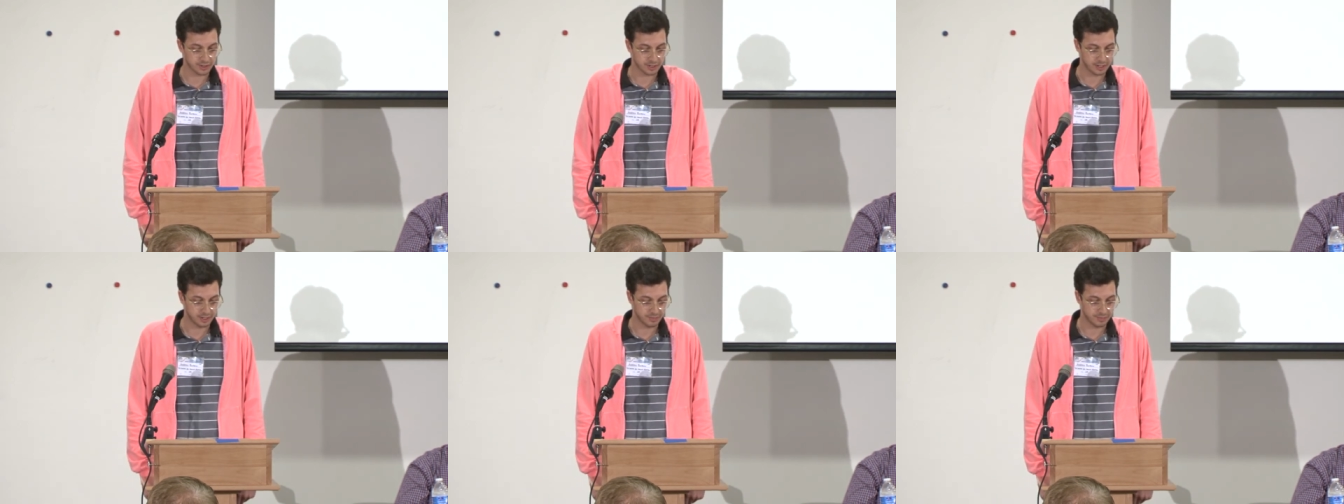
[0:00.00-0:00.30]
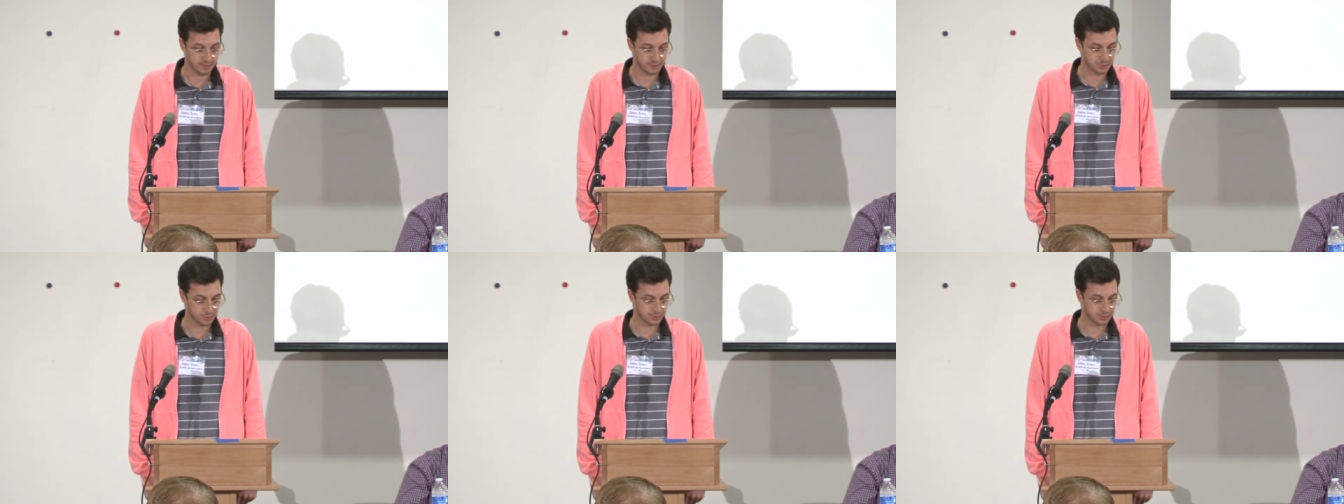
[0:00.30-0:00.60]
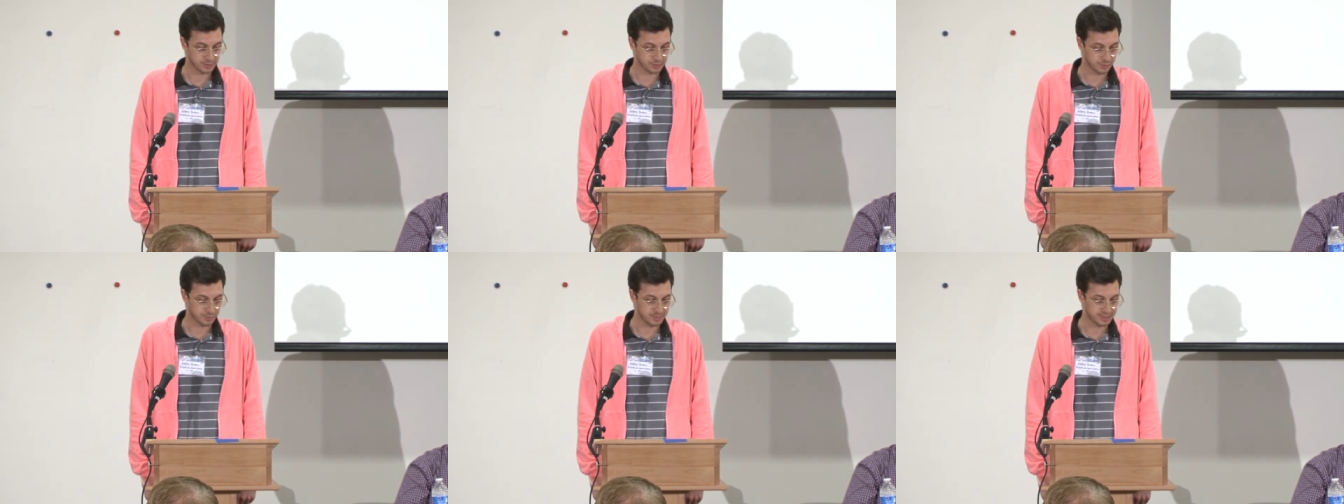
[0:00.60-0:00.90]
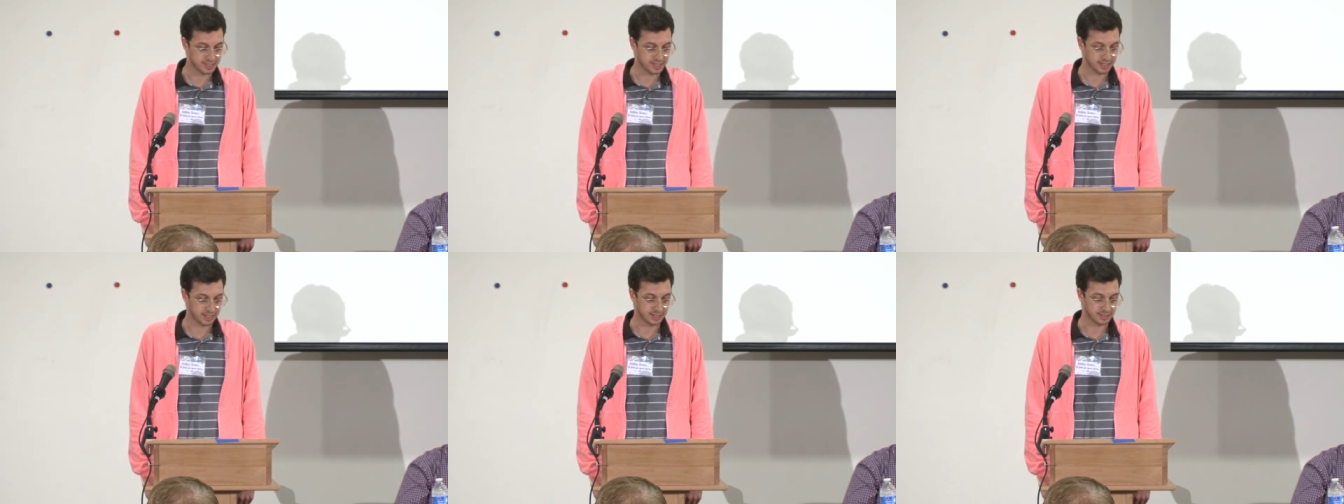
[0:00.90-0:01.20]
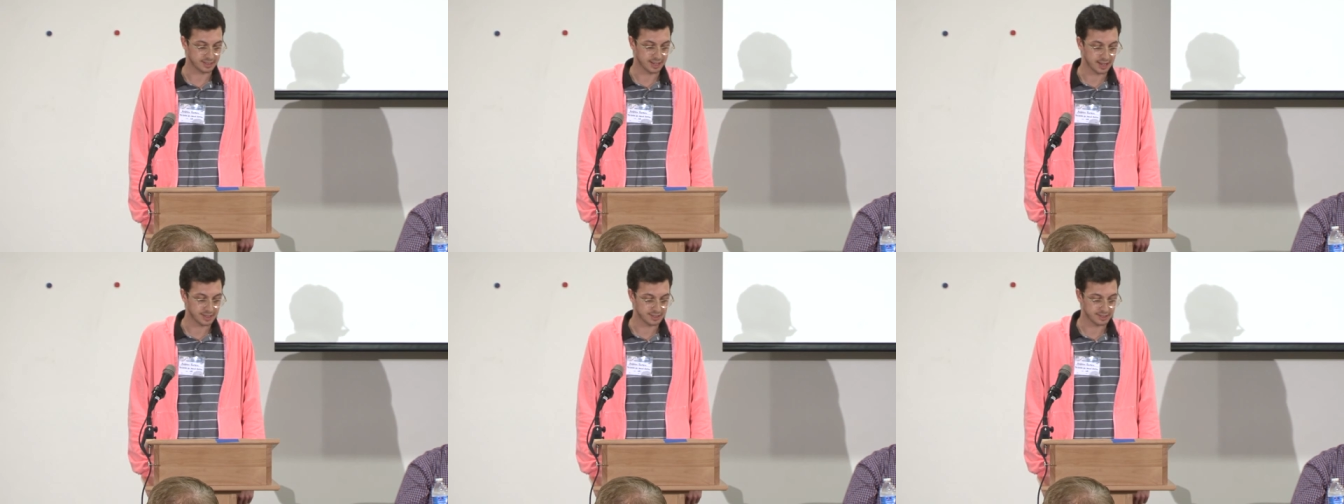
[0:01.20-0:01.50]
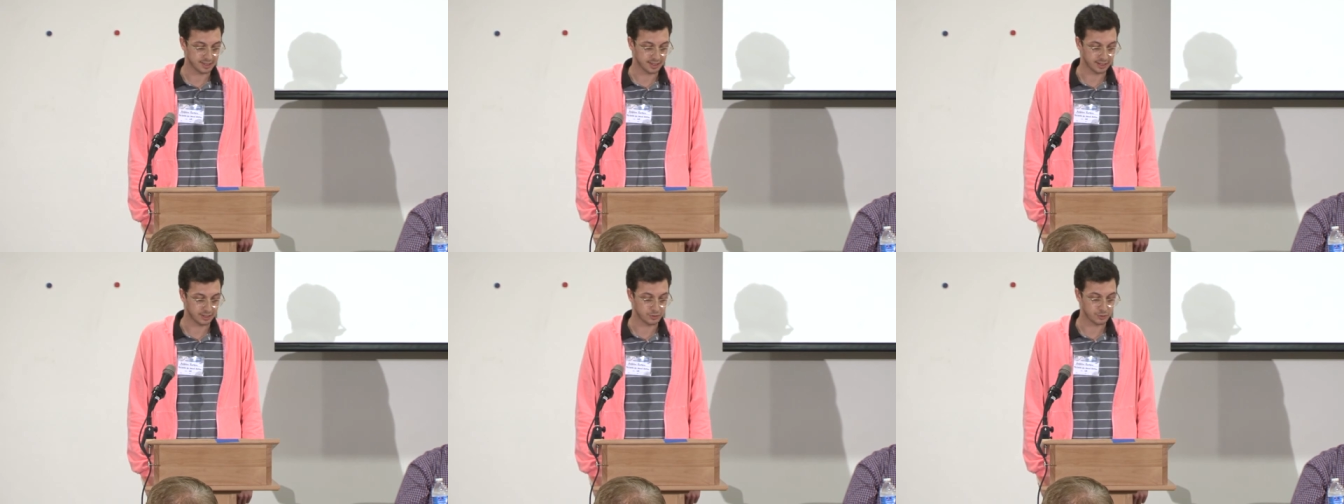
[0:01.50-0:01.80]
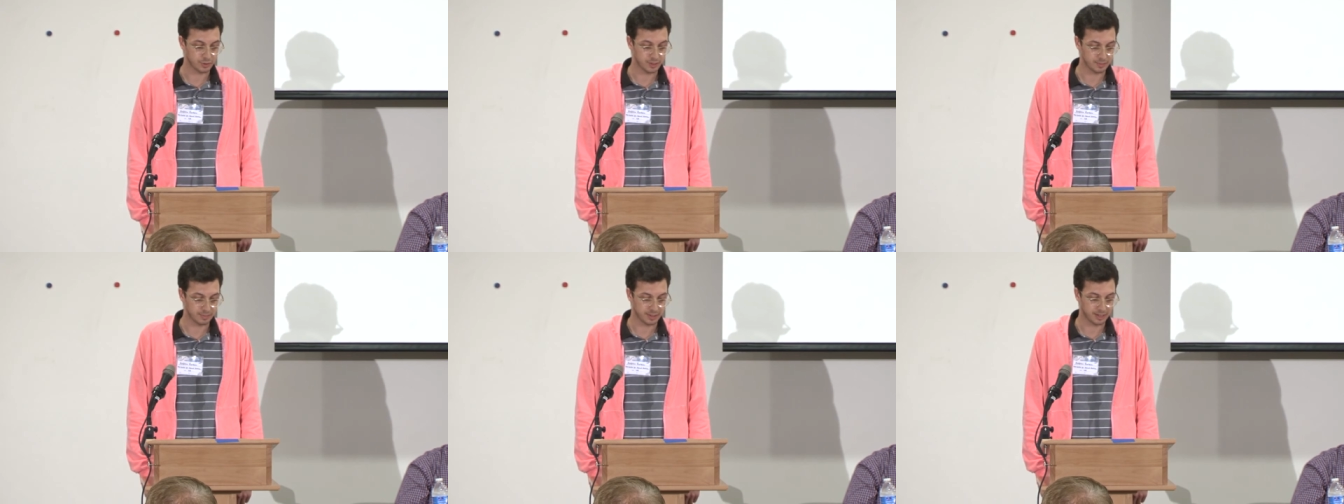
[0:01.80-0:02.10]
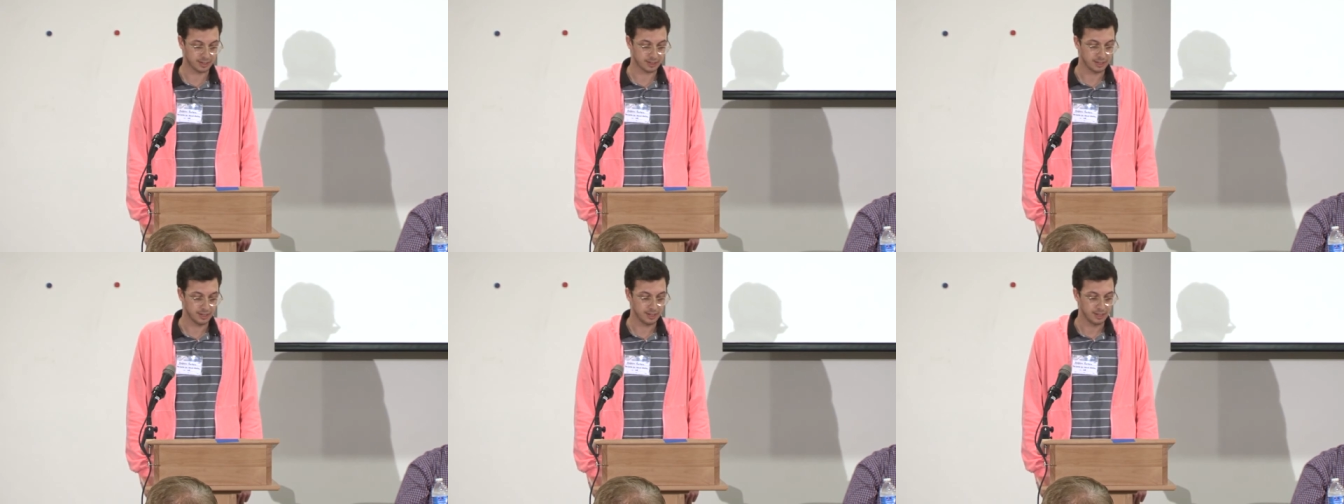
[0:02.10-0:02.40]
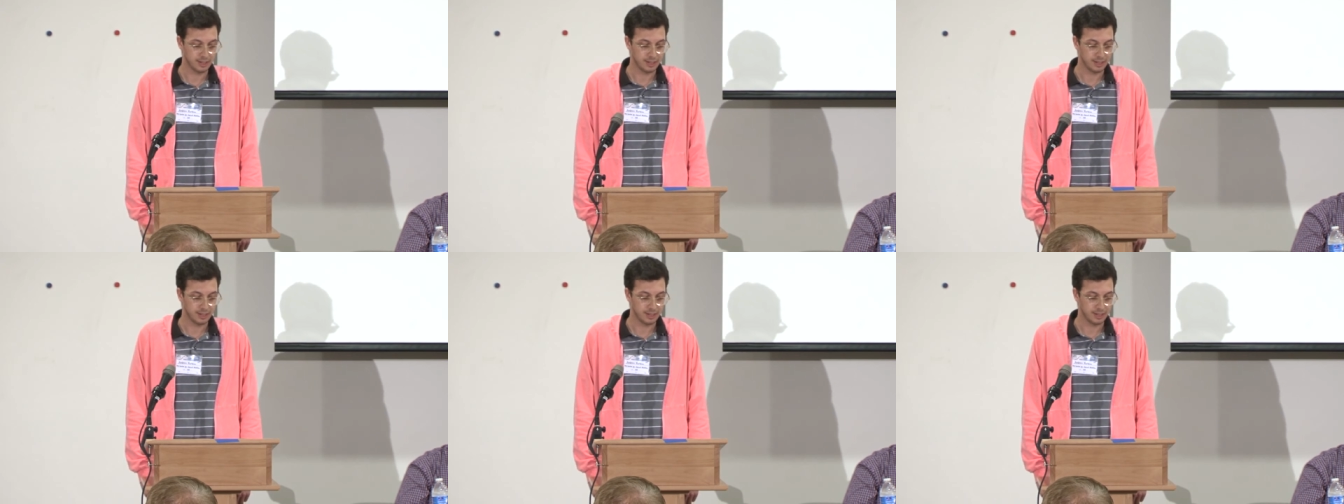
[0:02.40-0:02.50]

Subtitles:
individuals from seeking testing and treatment